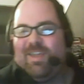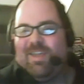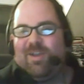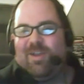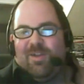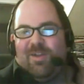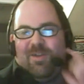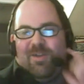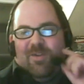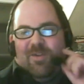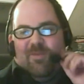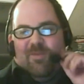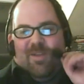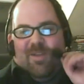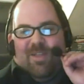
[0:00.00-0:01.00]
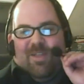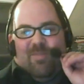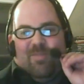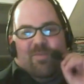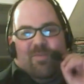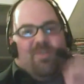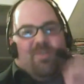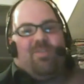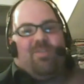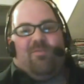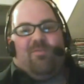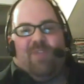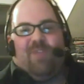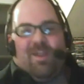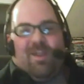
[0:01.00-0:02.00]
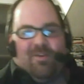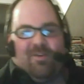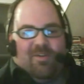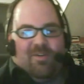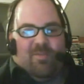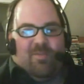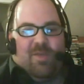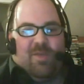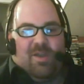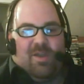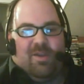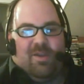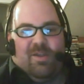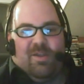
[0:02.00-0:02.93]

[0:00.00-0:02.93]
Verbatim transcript: yeah we could get some pigeons and fly it across the pond.